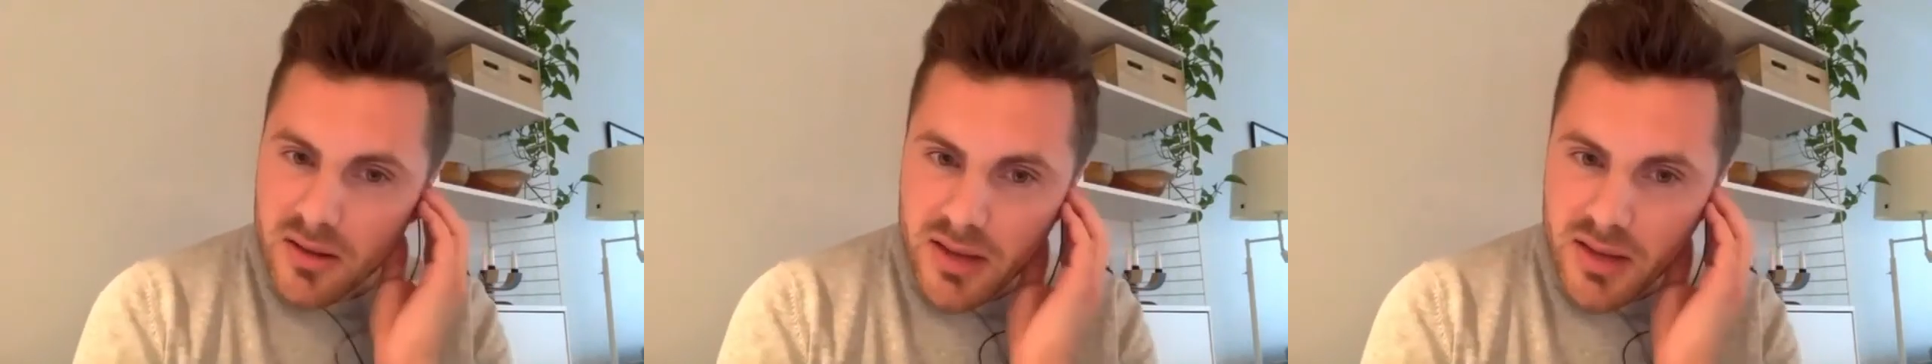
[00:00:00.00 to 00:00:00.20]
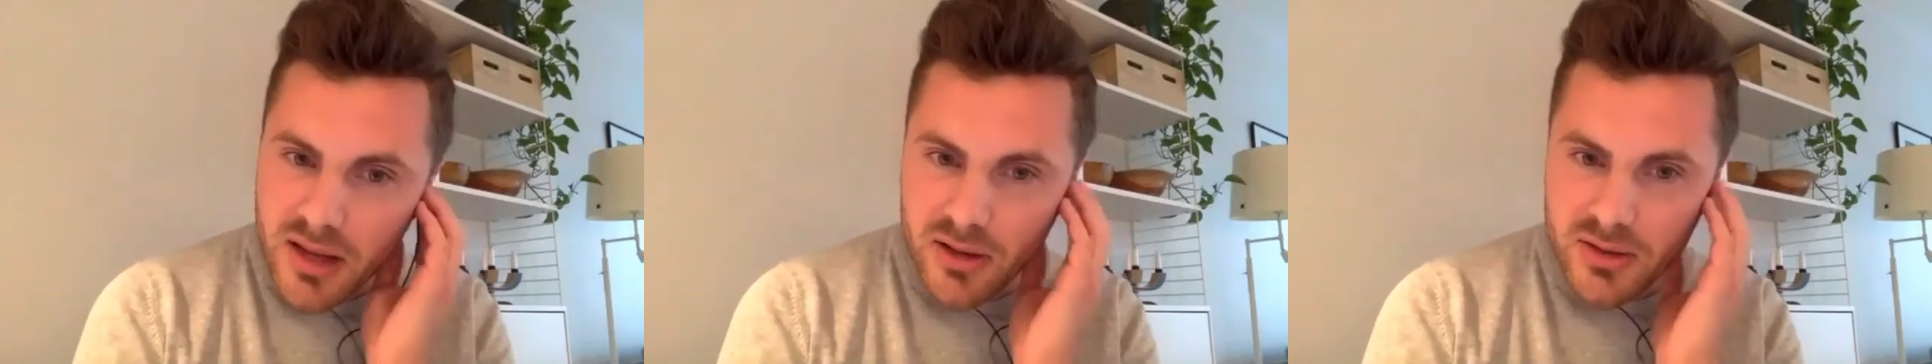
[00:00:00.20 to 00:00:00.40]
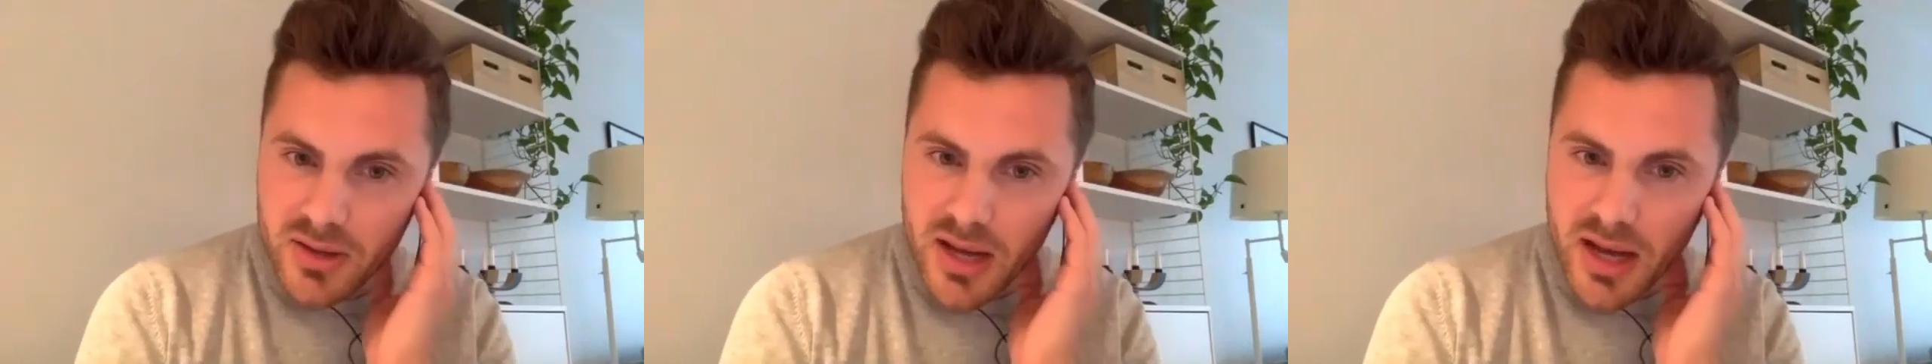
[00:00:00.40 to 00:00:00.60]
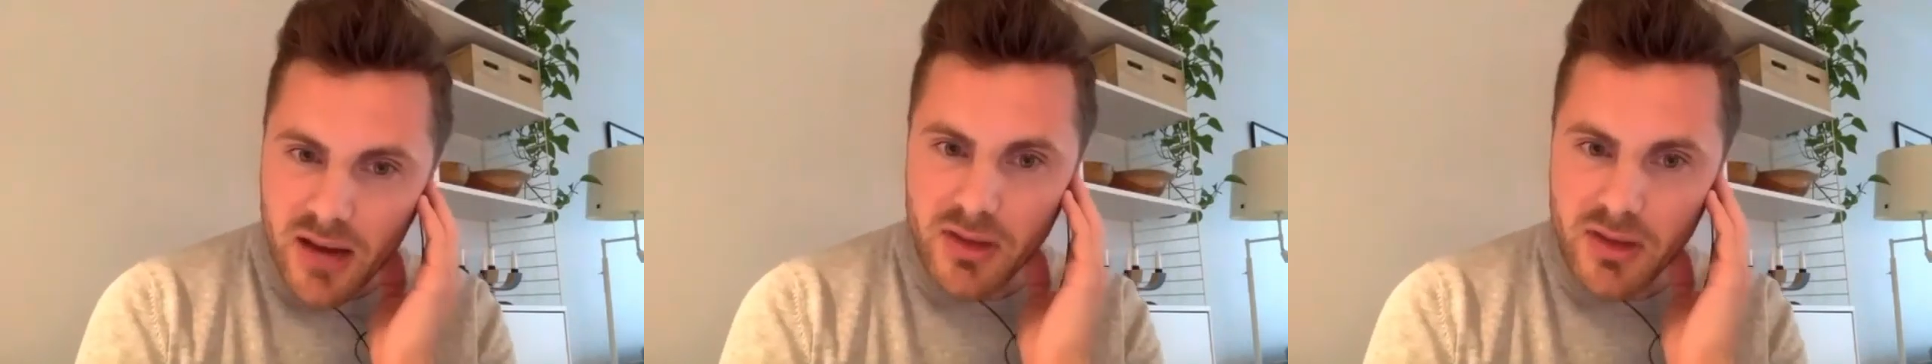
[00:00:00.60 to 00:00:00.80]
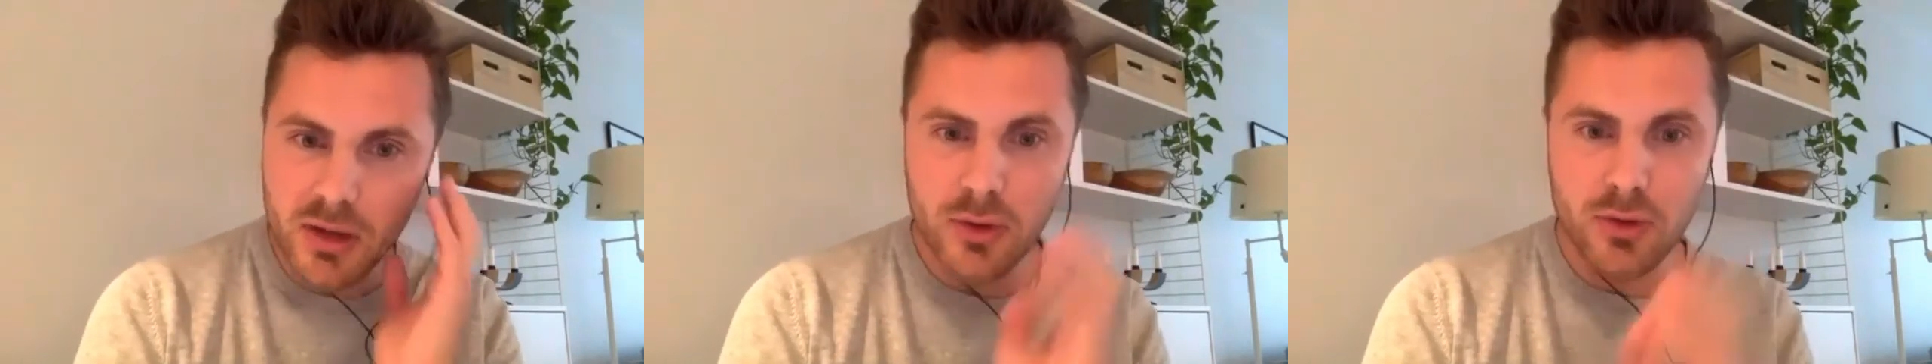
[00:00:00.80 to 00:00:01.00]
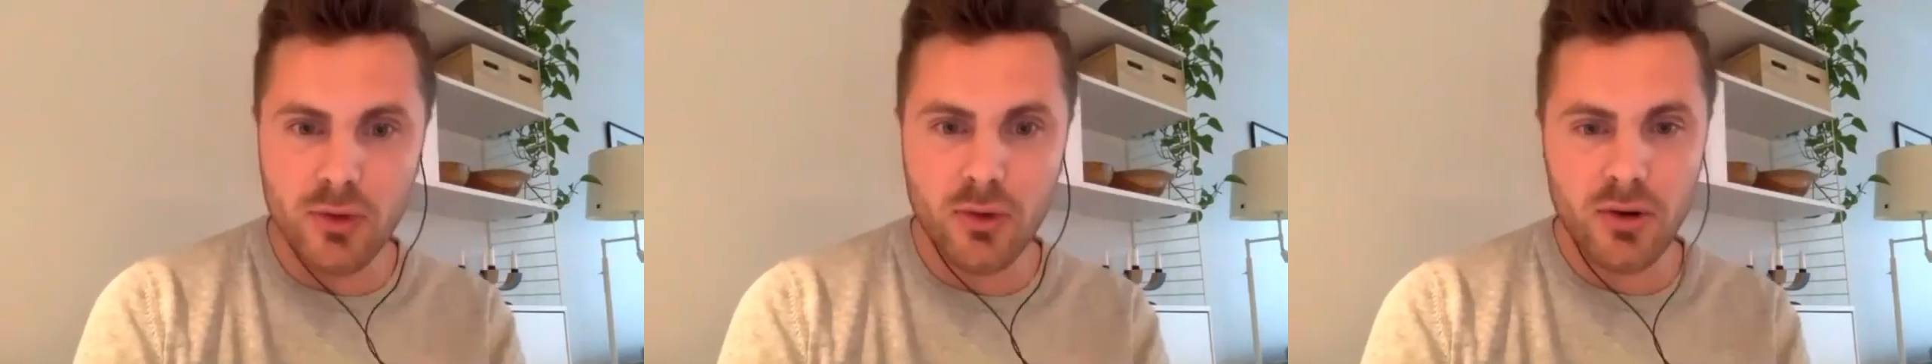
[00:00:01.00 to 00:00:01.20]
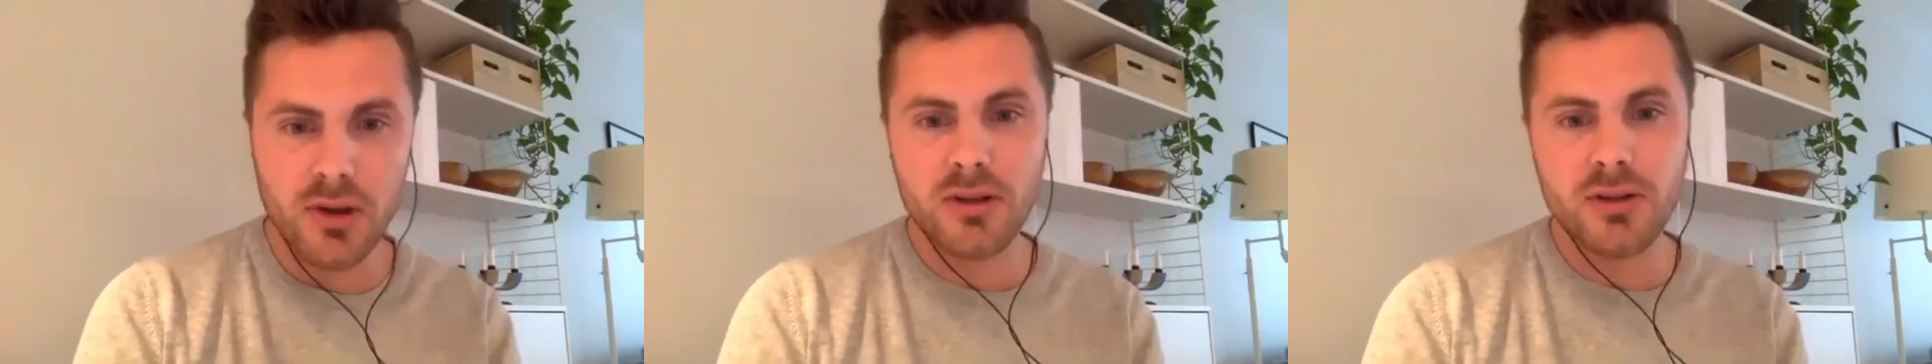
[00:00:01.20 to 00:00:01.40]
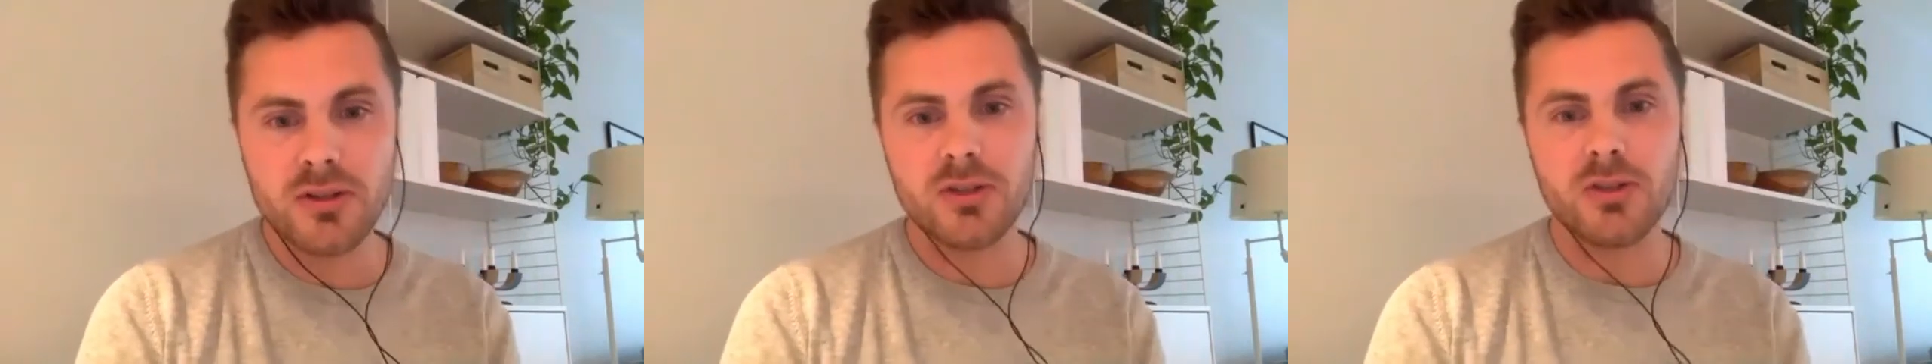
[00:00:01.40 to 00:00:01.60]
they don't have the
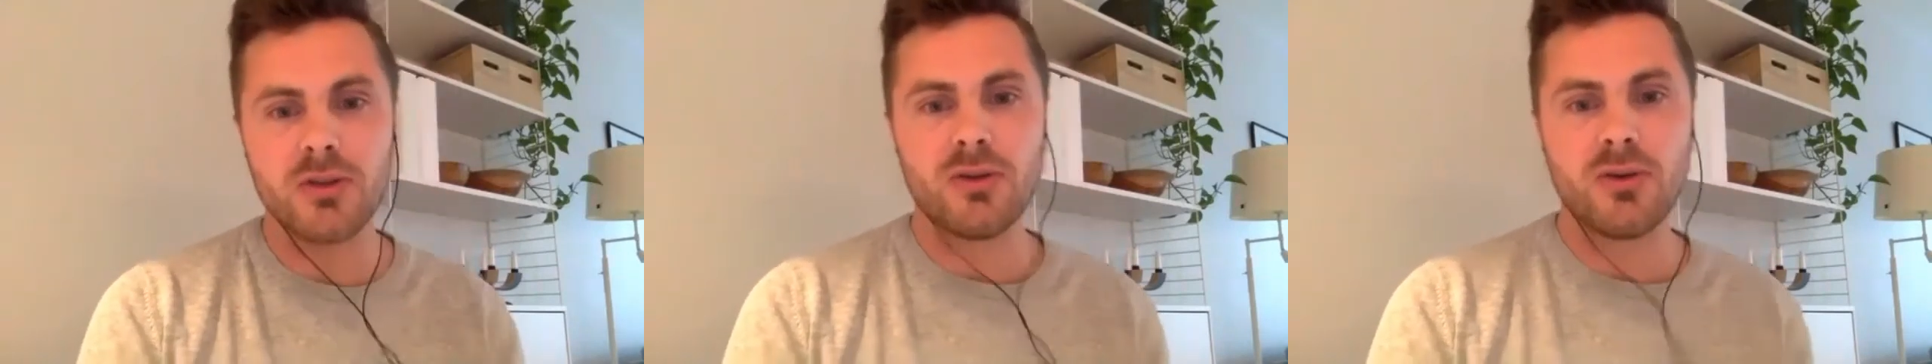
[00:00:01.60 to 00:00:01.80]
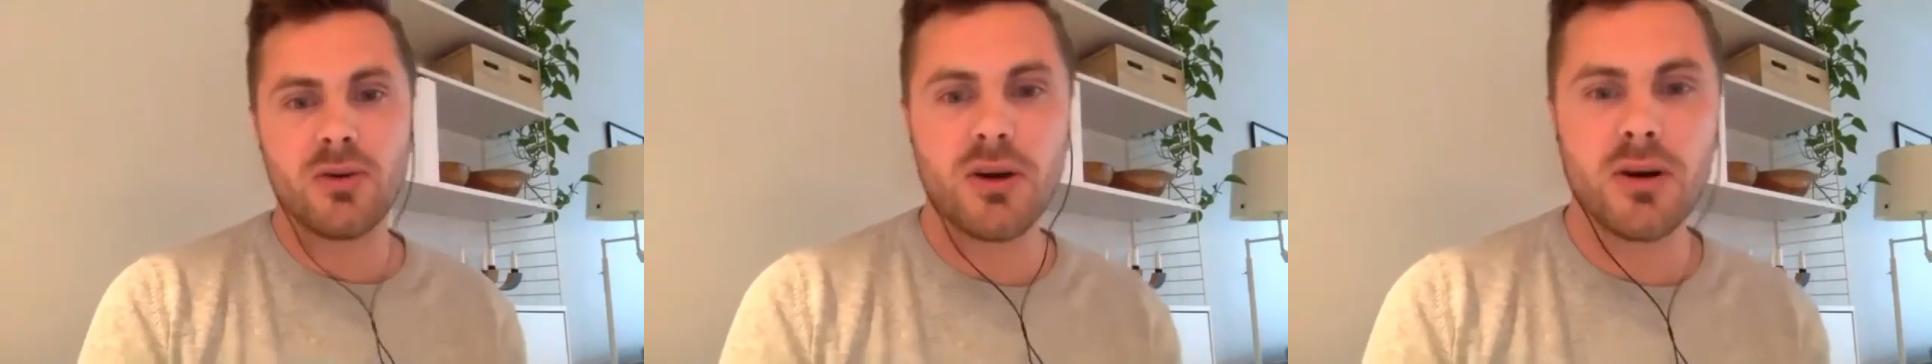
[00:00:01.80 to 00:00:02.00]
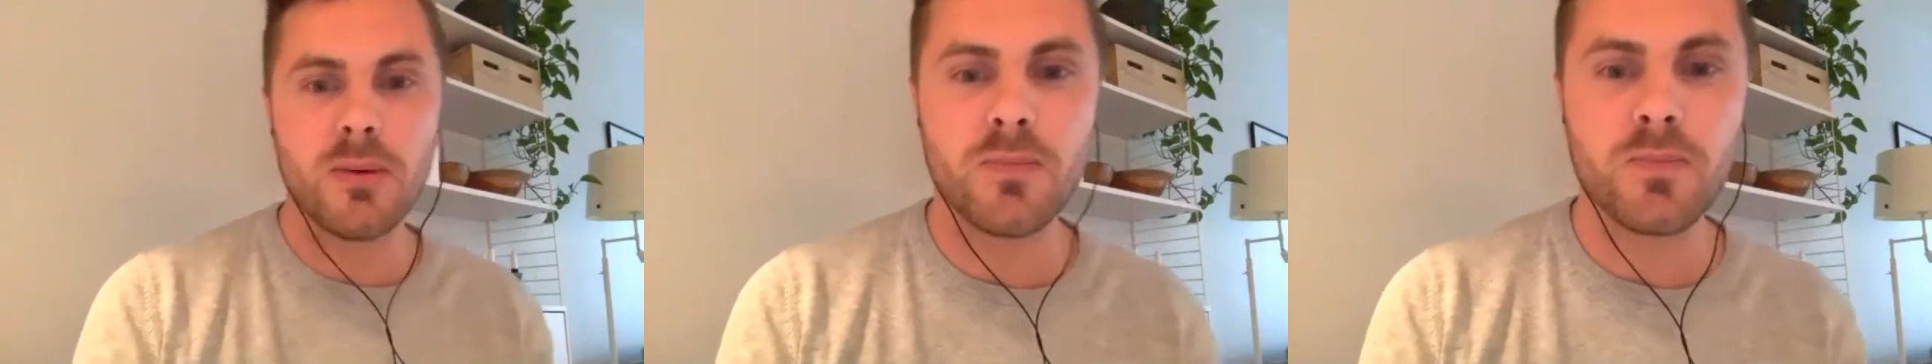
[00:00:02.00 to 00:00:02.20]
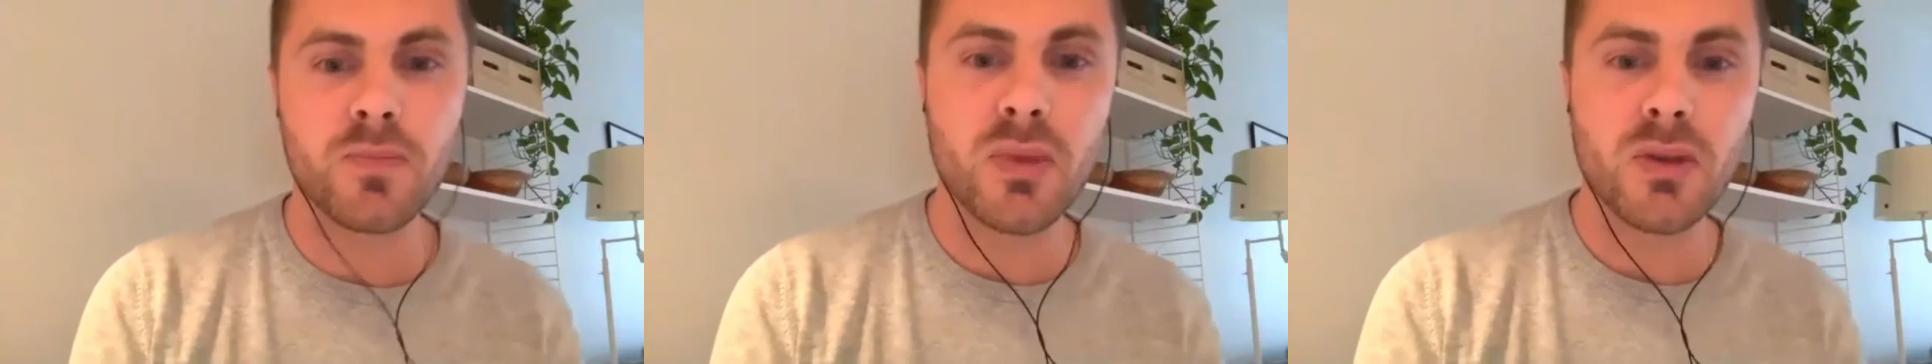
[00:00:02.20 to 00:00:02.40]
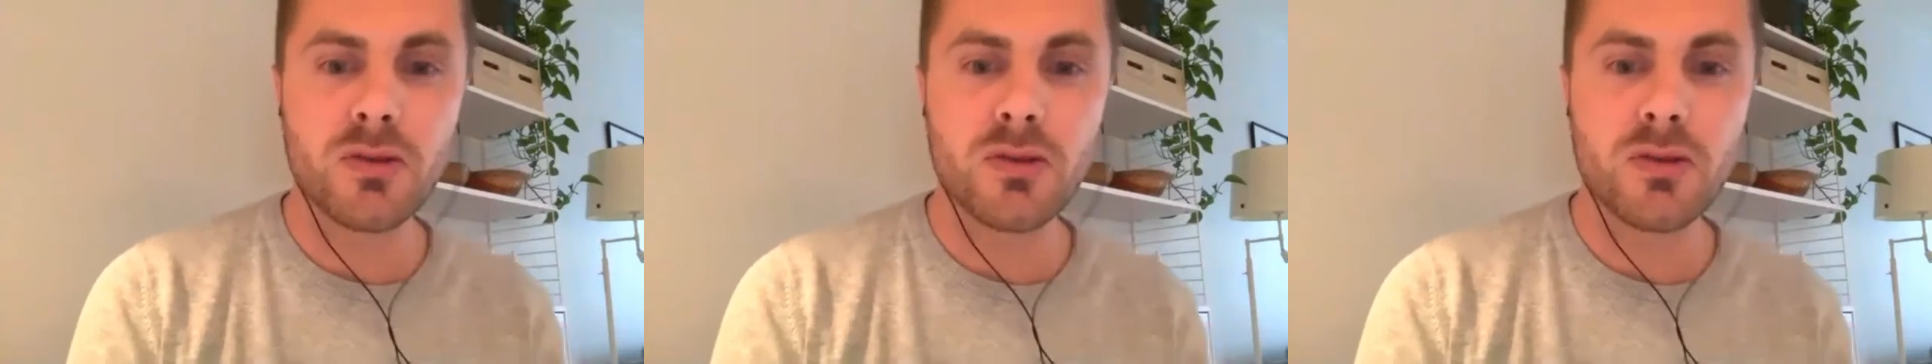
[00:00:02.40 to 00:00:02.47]
authority to